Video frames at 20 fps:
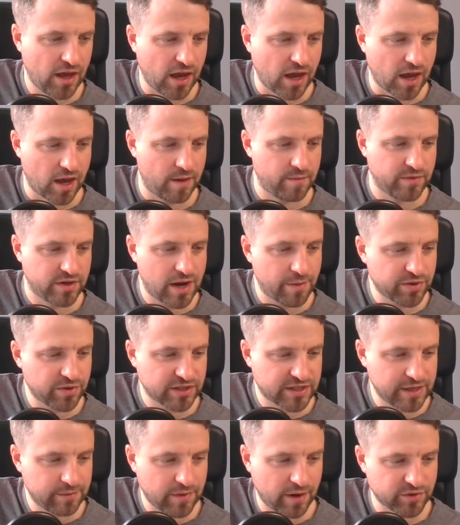Um, number,
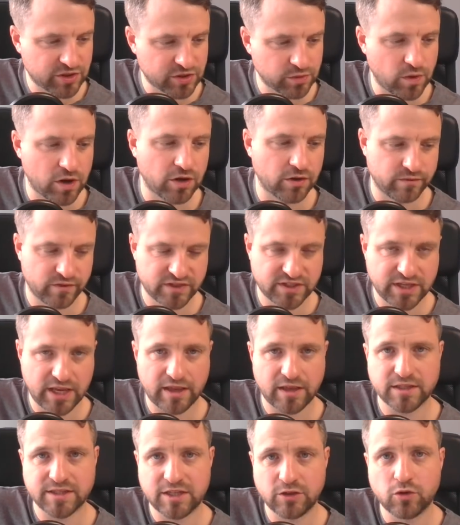tip number 12,
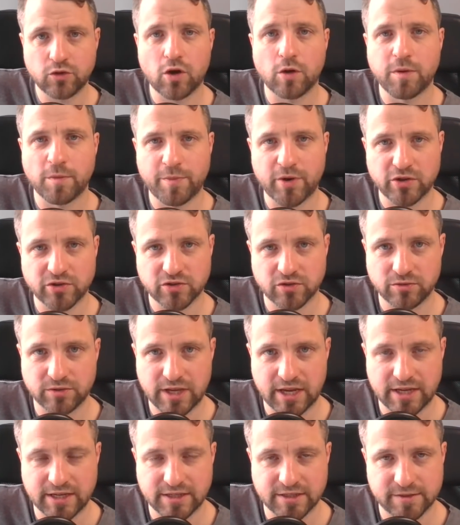set tylko po polsku
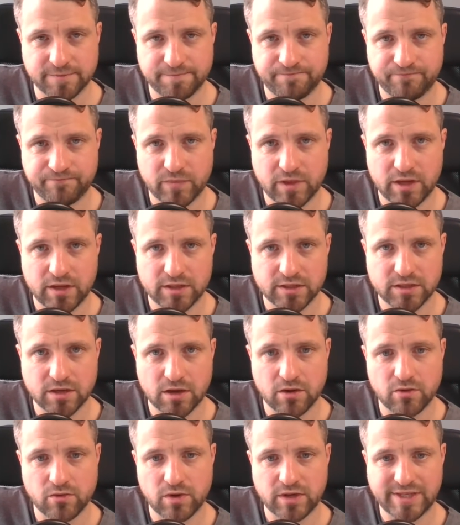days.
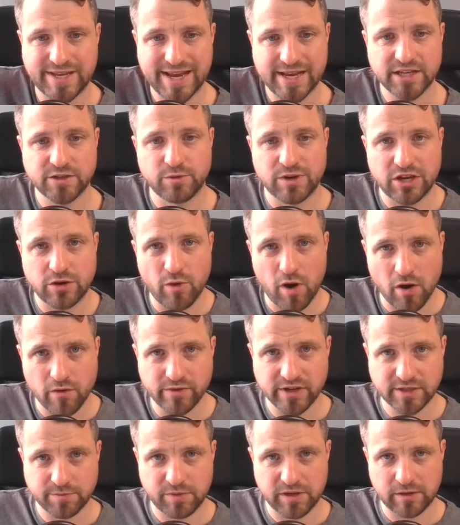So days when you
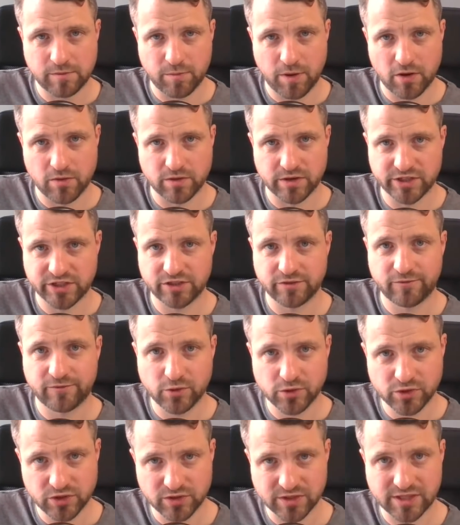only speak Polish,
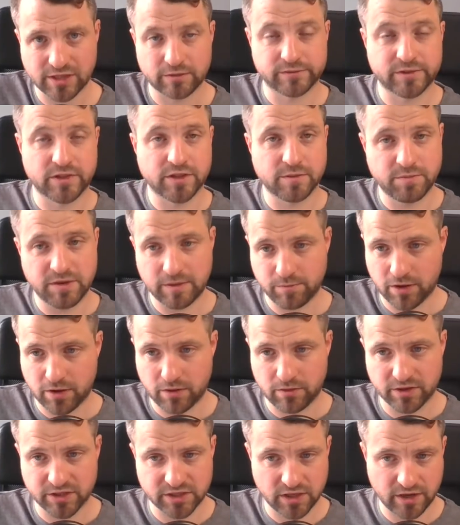force yourself to speak
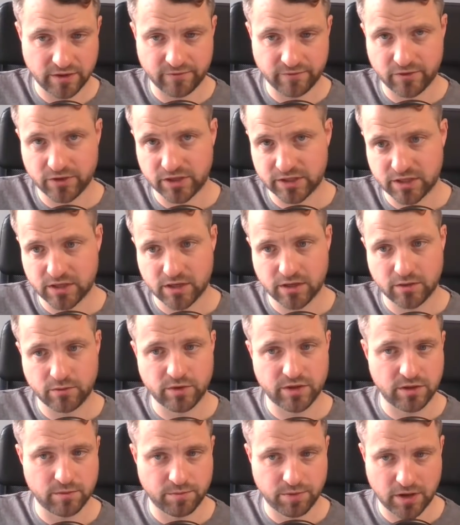Polish like Vonatar
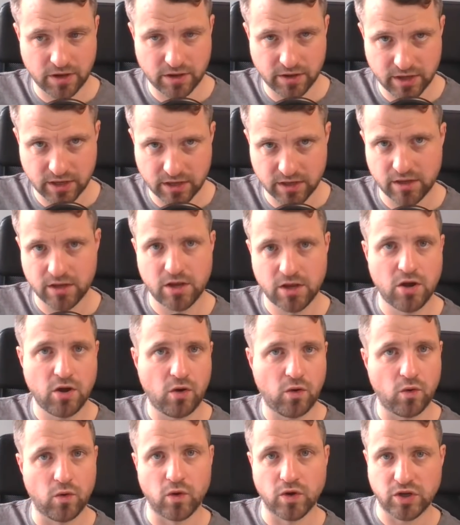with your partner
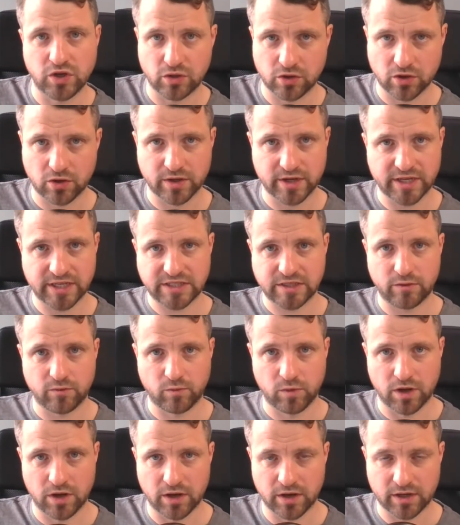or your colleagues at
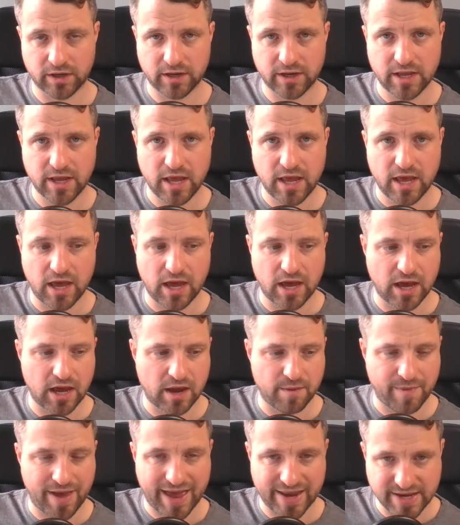work.
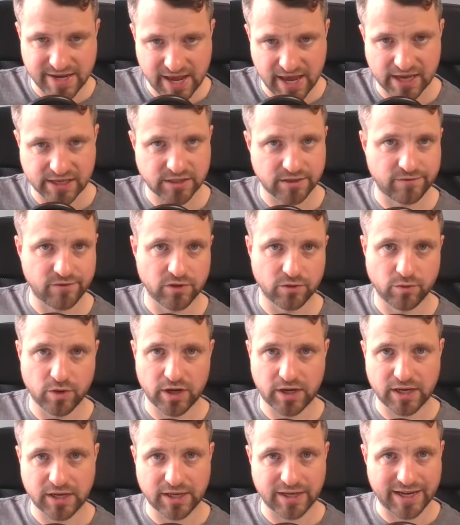Um, and yes, if you're
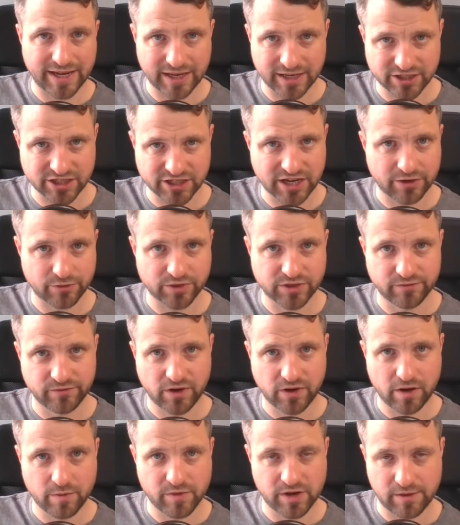working in an English language
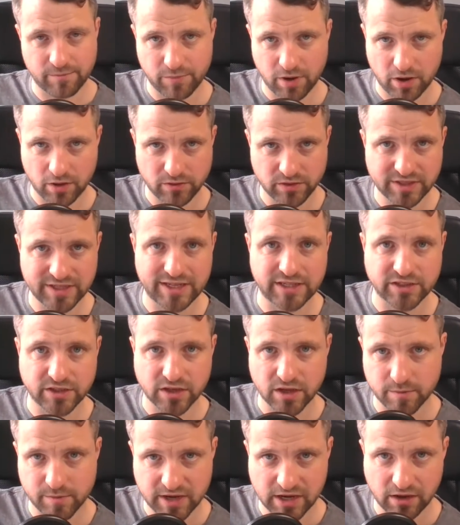environment in Poland, it's
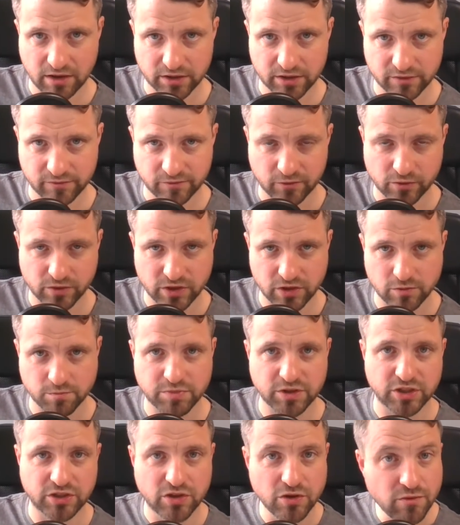going to be harder for you,
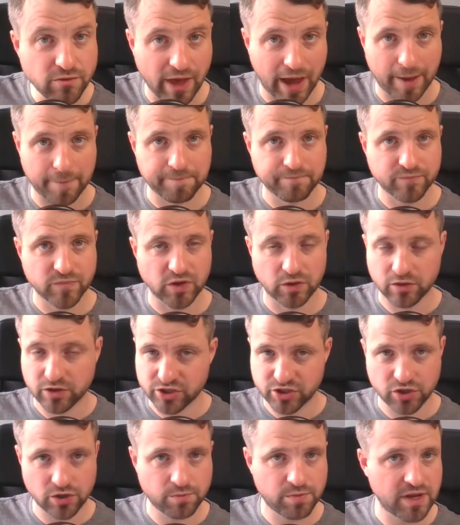but do that. You'll look
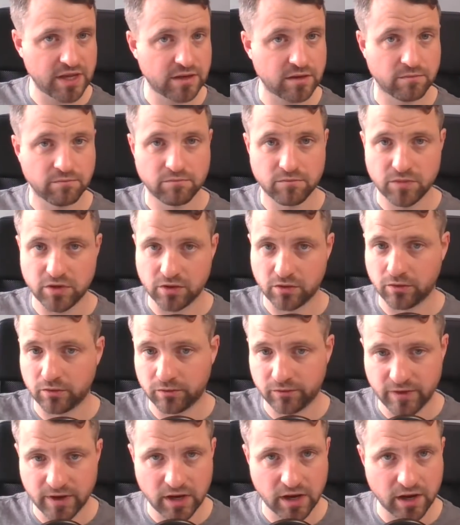stupid, you'll
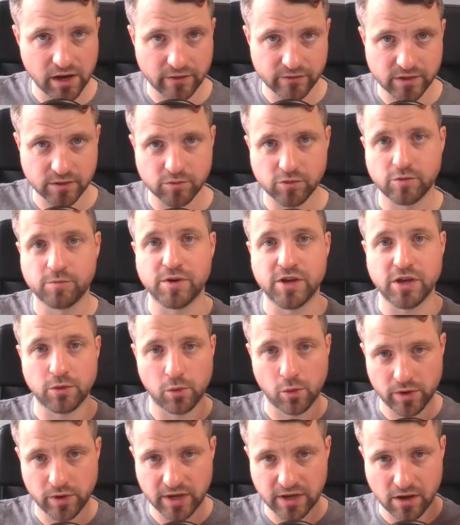feel uncomfortable, but you
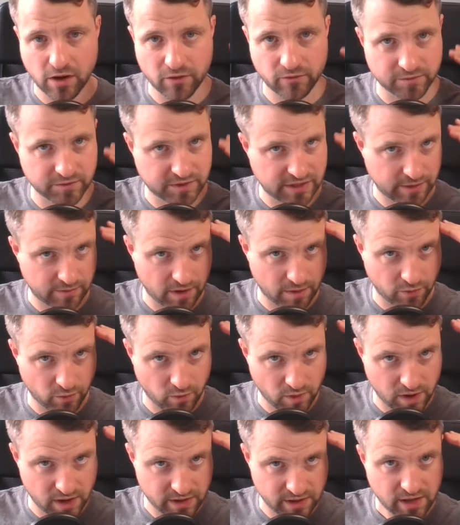already know from tip number
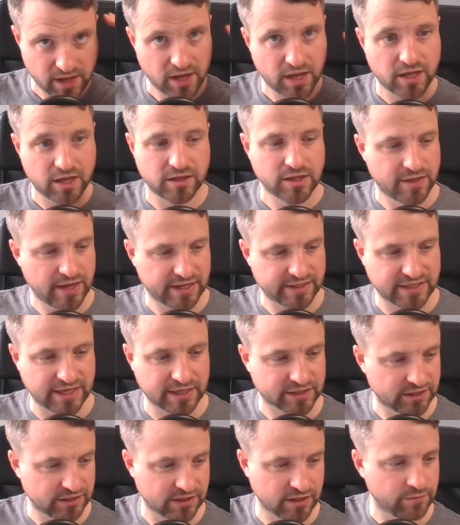one, that's
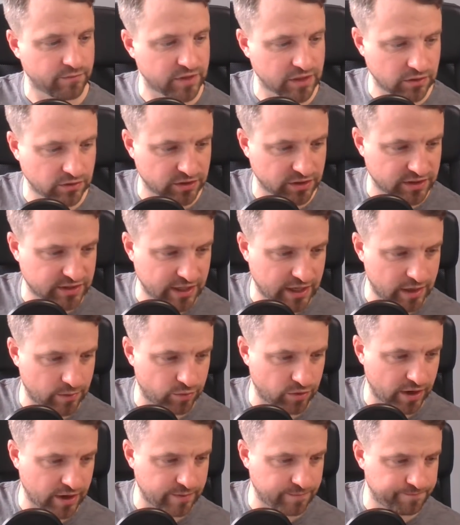actually something you should
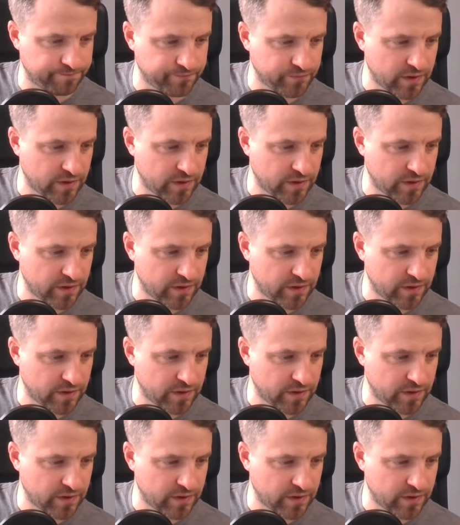celebrate.